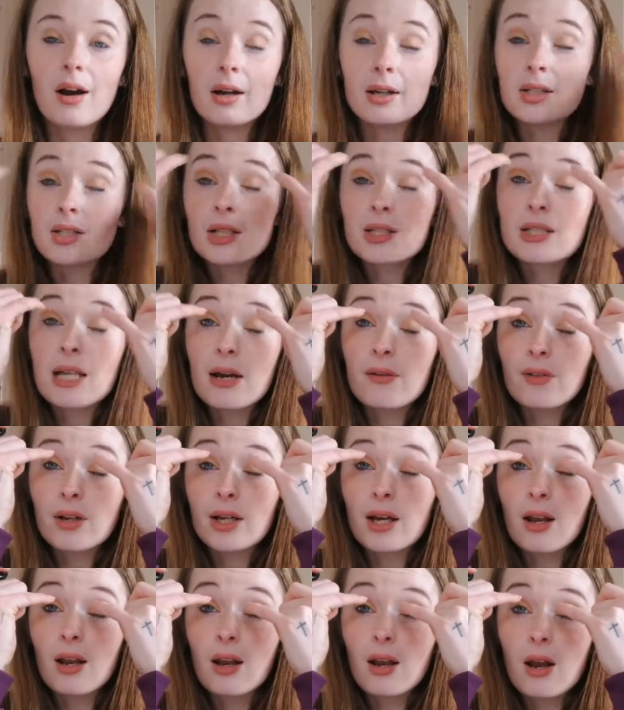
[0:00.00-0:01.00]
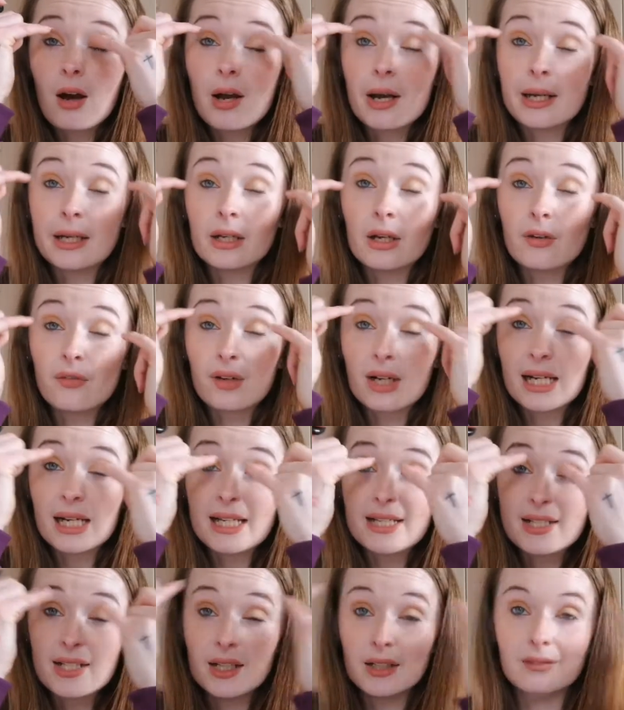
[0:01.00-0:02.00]
I just have like a line of
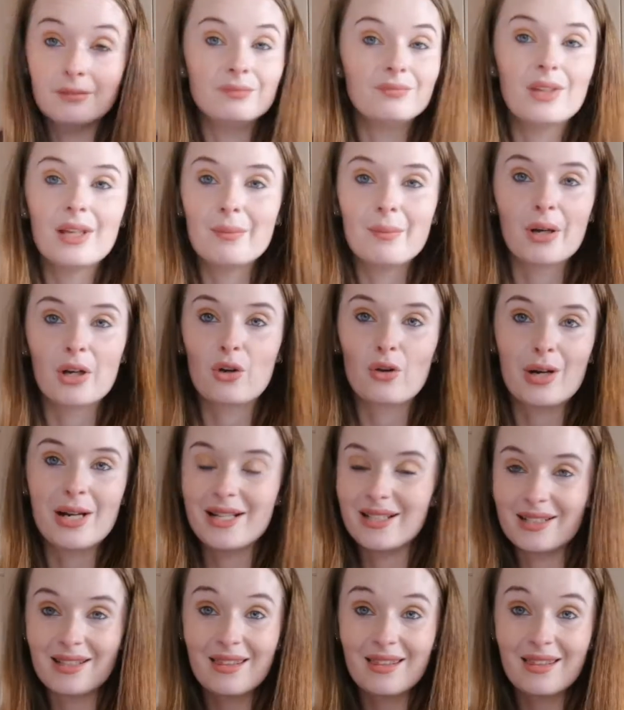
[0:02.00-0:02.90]
glitter in my crease.